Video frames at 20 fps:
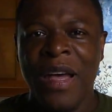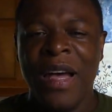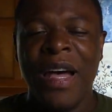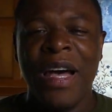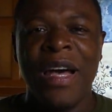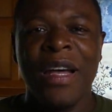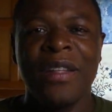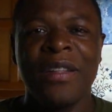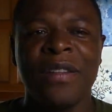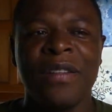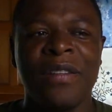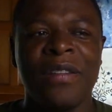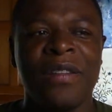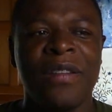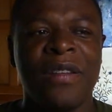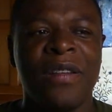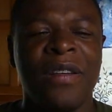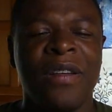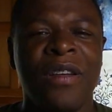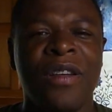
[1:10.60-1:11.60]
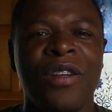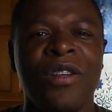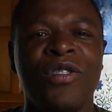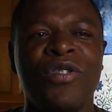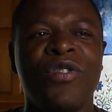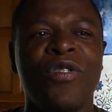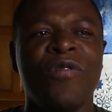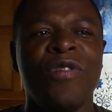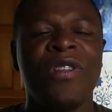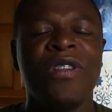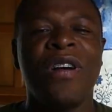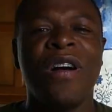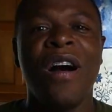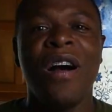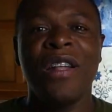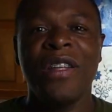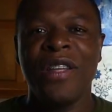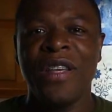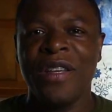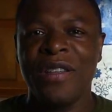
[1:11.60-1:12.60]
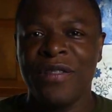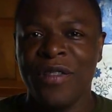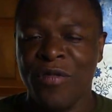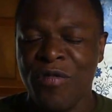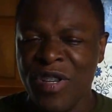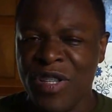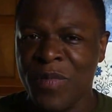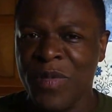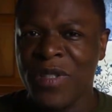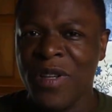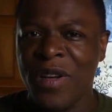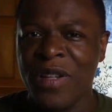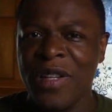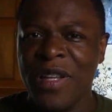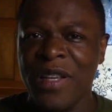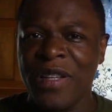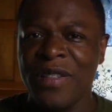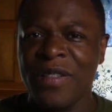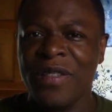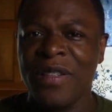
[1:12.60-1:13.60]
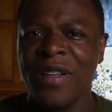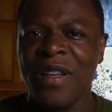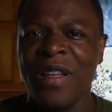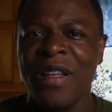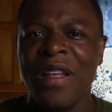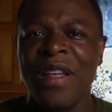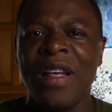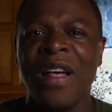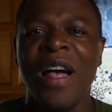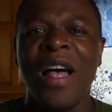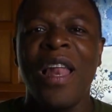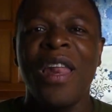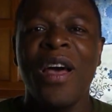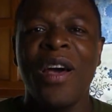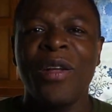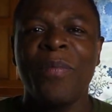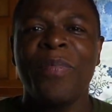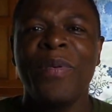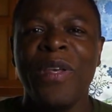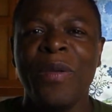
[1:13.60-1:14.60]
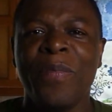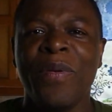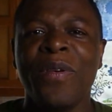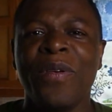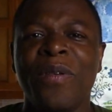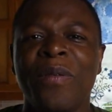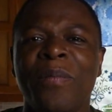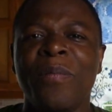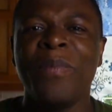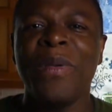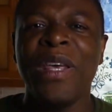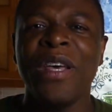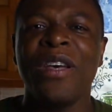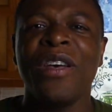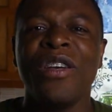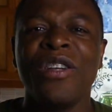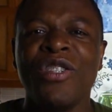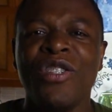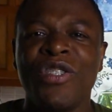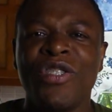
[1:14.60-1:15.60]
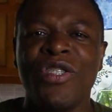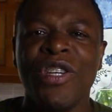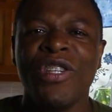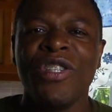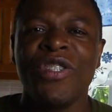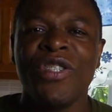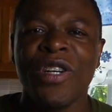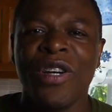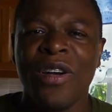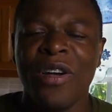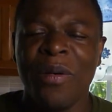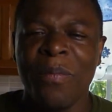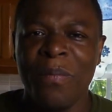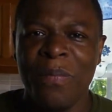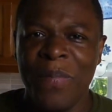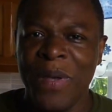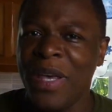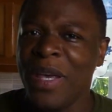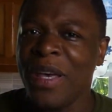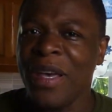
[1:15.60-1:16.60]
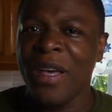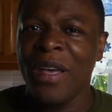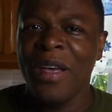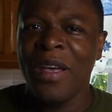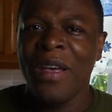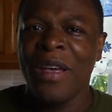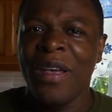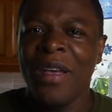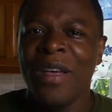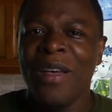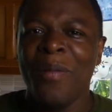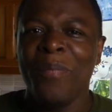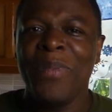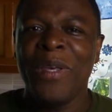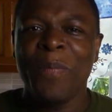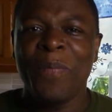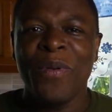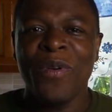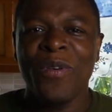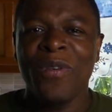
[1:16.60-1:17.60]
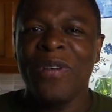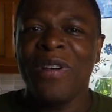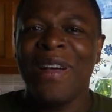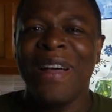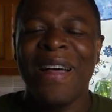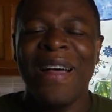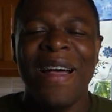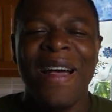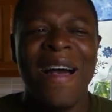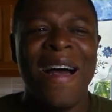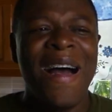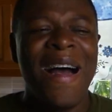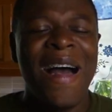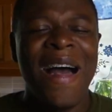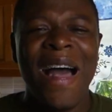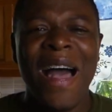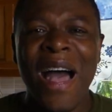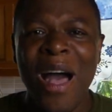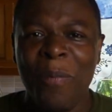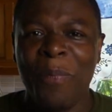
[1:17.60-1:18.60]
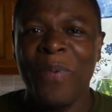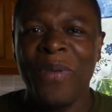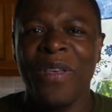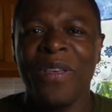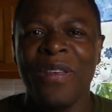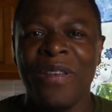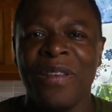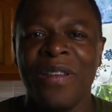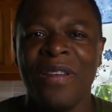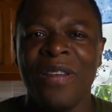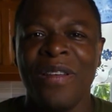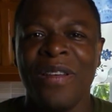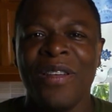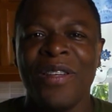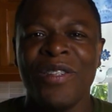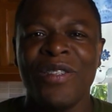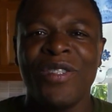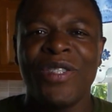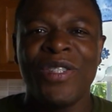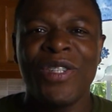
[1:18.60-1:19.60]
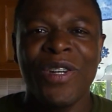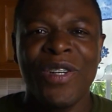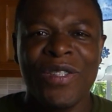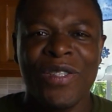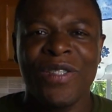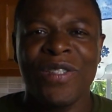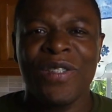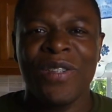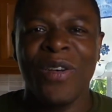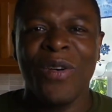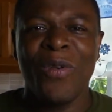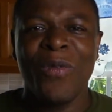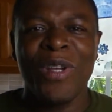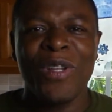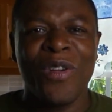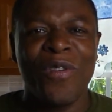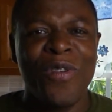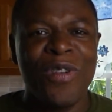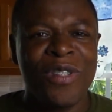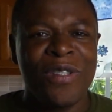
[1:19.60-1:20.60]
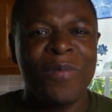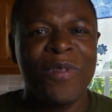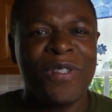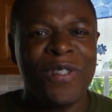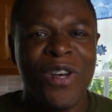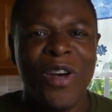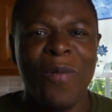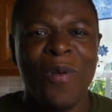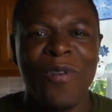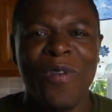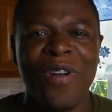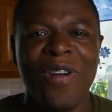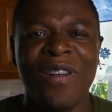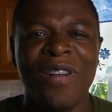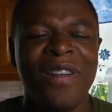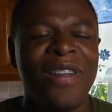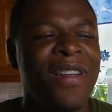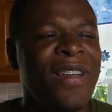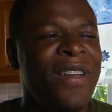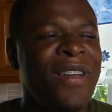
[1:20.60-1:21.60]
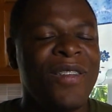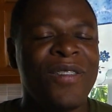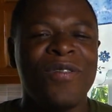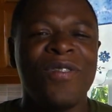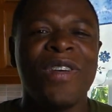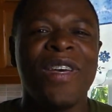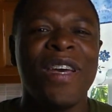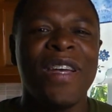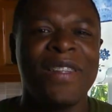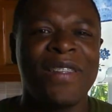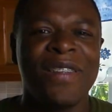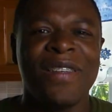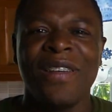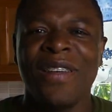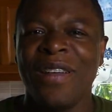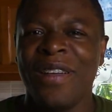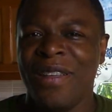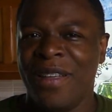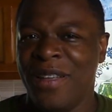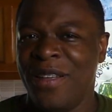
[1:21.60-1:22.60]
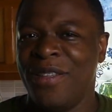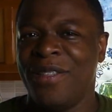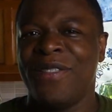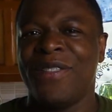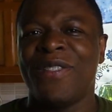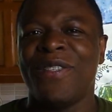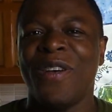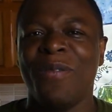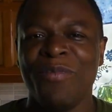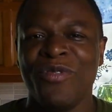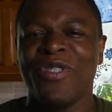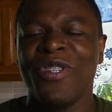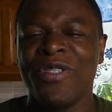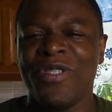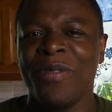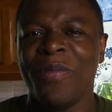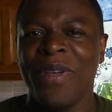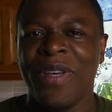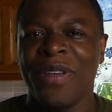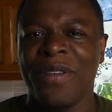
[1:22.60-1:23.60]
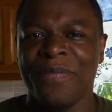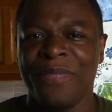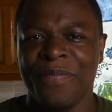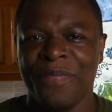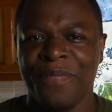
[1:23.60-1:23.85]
and during the holidays, the Christmas holidays, a lot of people make ginger beer. People are happy just when Christmas comes around to get some ginger beer.